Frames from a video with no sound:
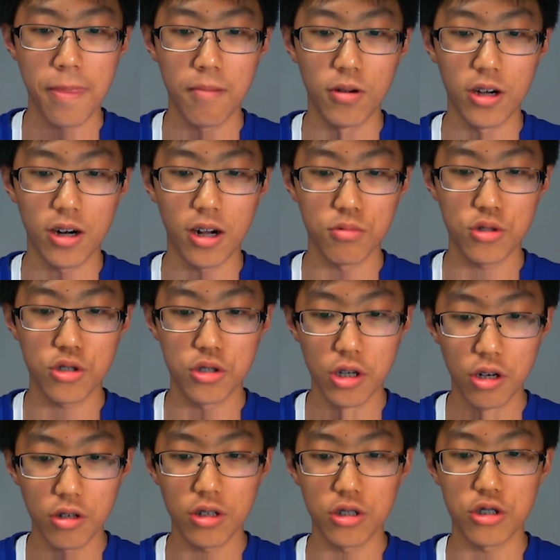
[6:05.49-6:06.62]
but I'm
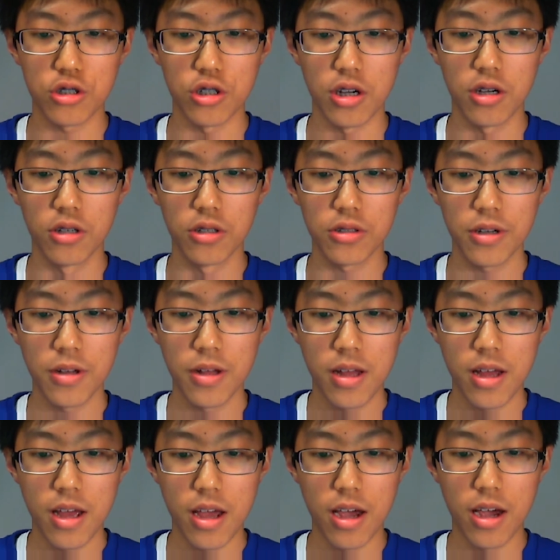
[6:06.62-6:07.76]
still gonna shield,
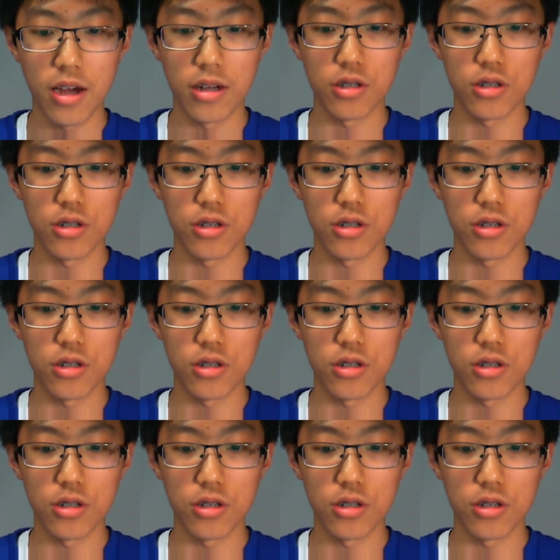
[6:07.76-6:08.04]
and